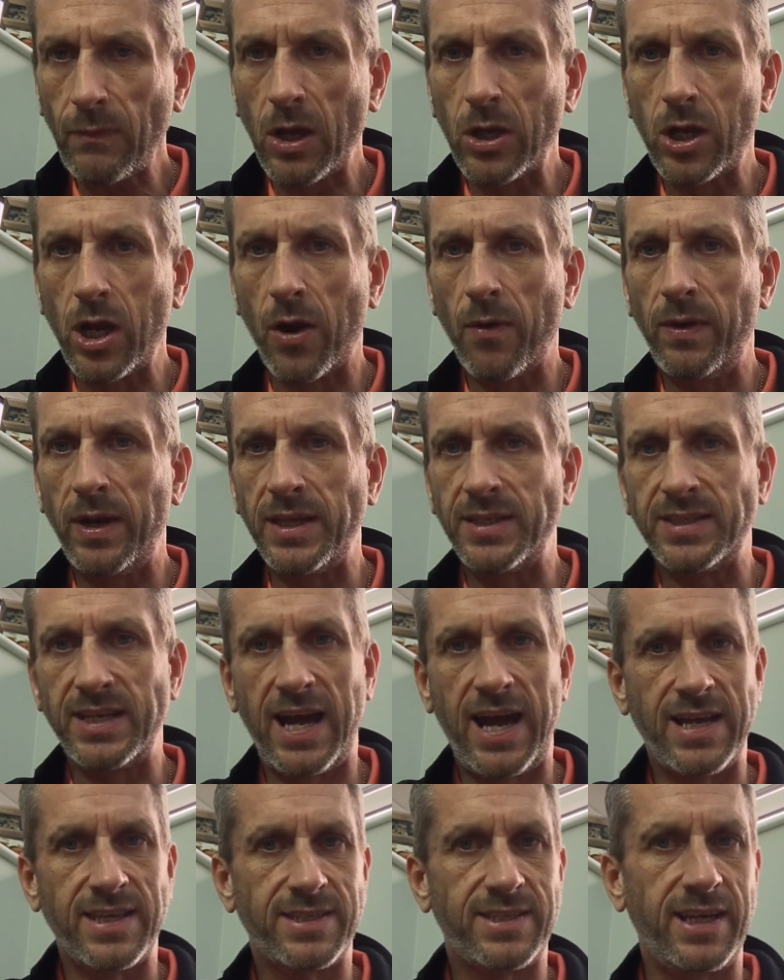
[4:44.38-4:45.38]
Currently sat
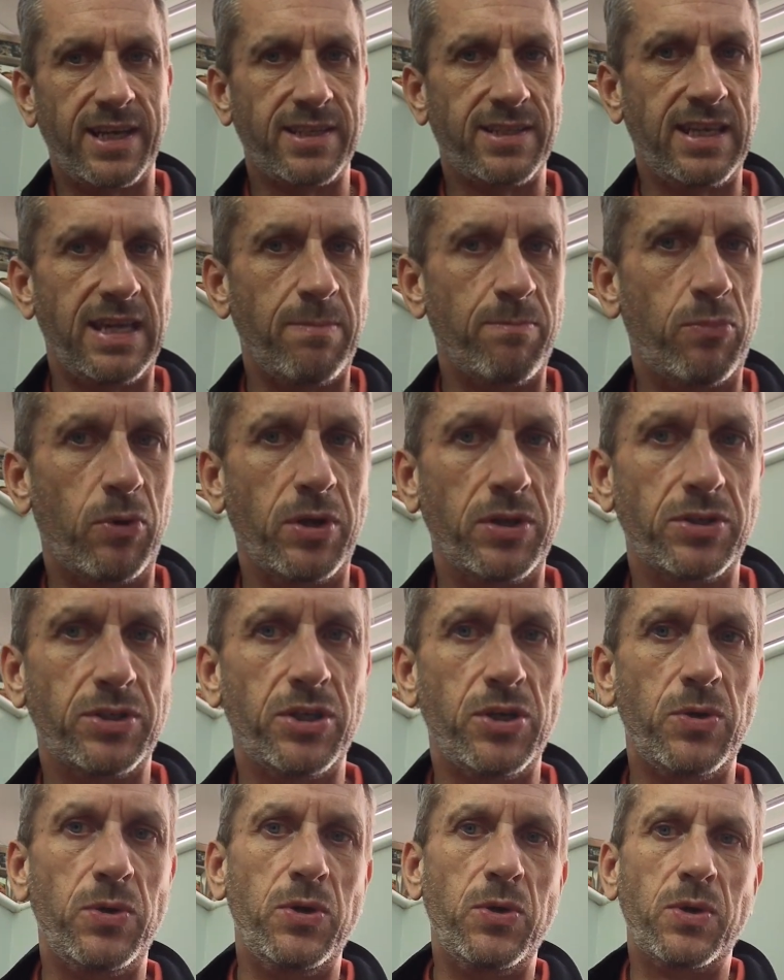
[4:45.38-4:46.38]
at 16.2.
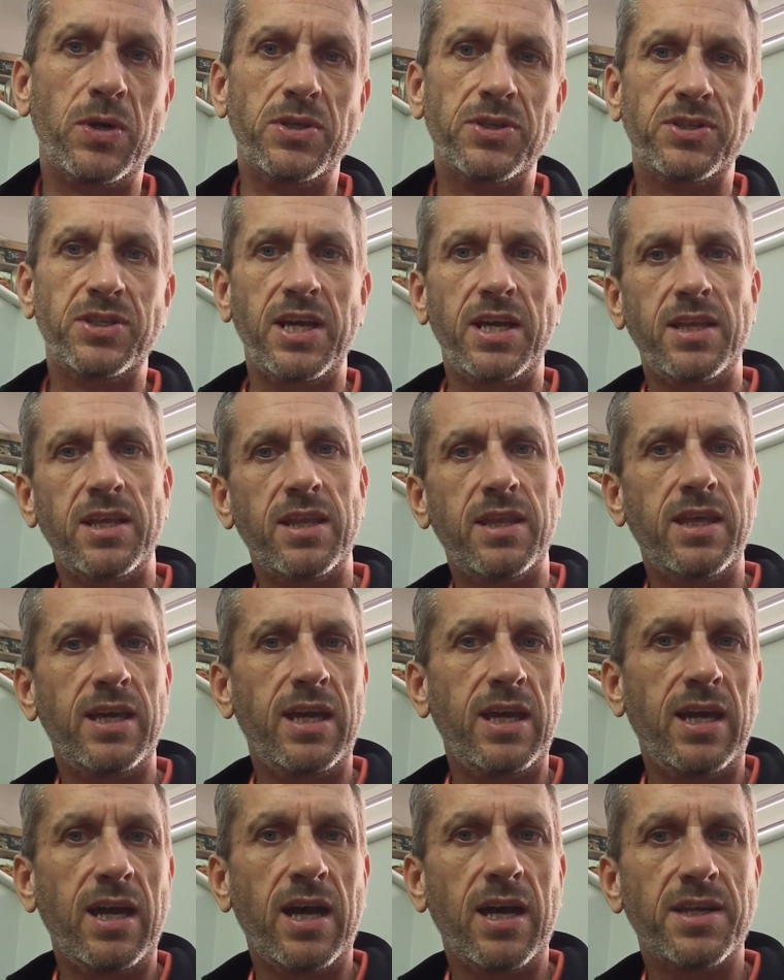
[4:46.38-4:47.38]
You can see that
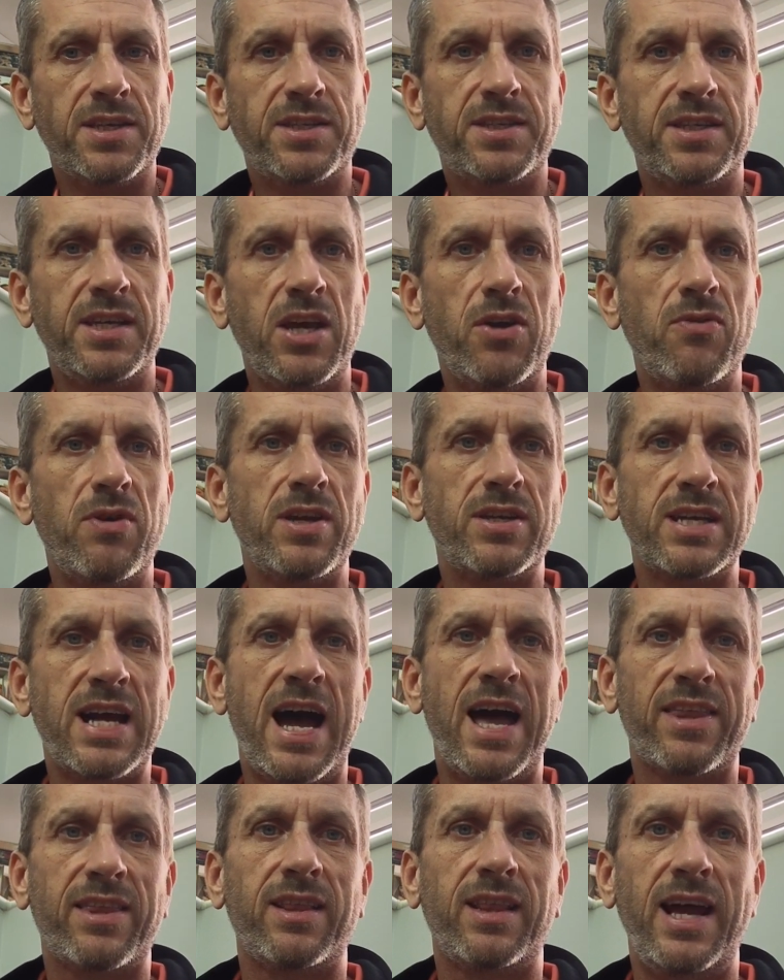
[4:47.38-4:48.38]
the serious
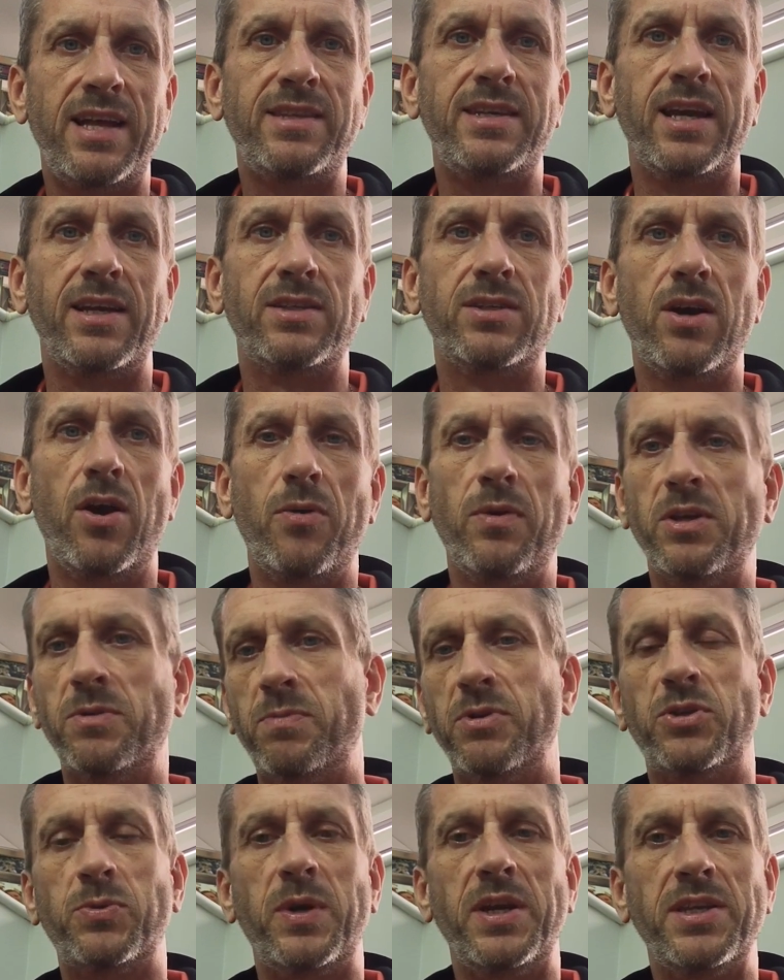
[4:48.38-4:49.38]
athletic zone is
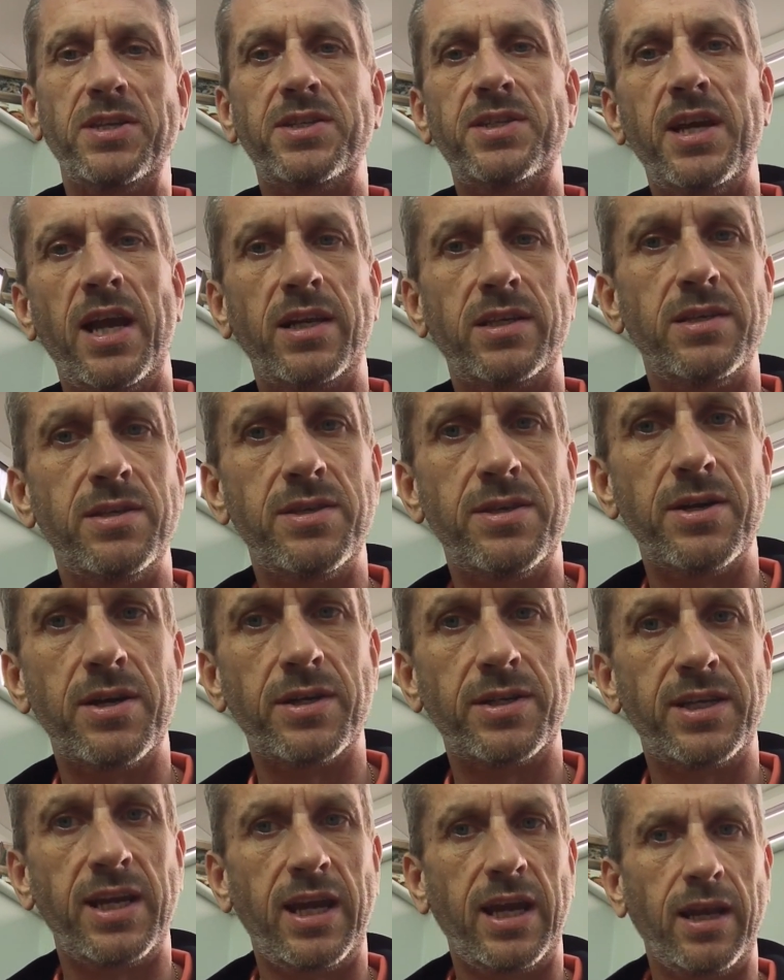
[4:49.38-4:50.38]
between 6 and
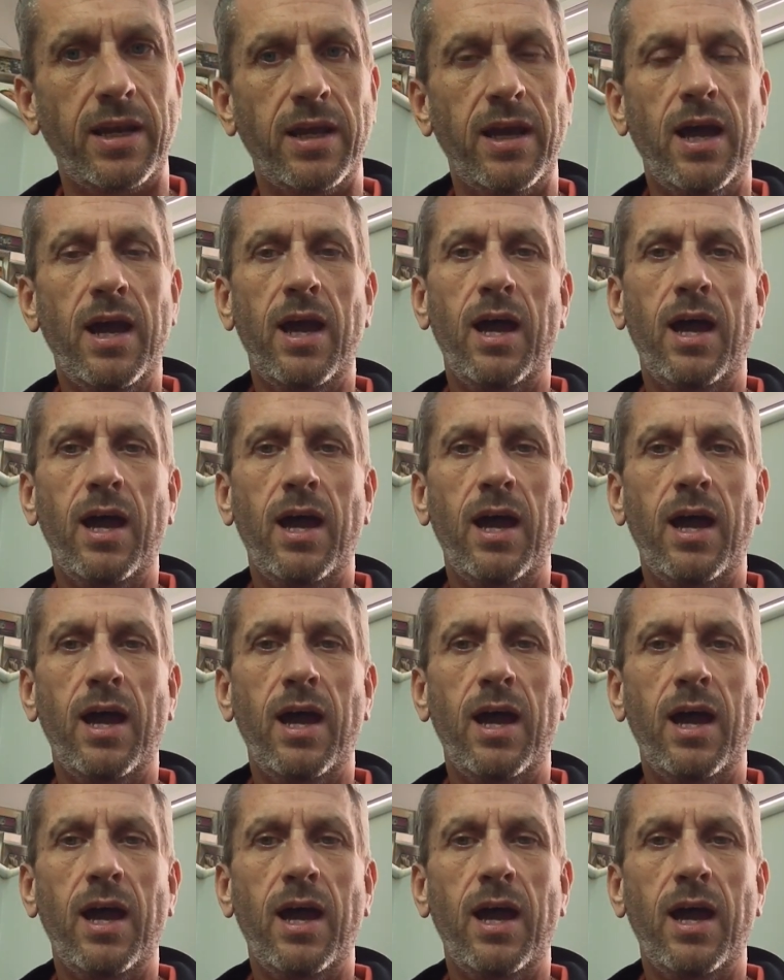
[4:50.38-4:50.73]
13.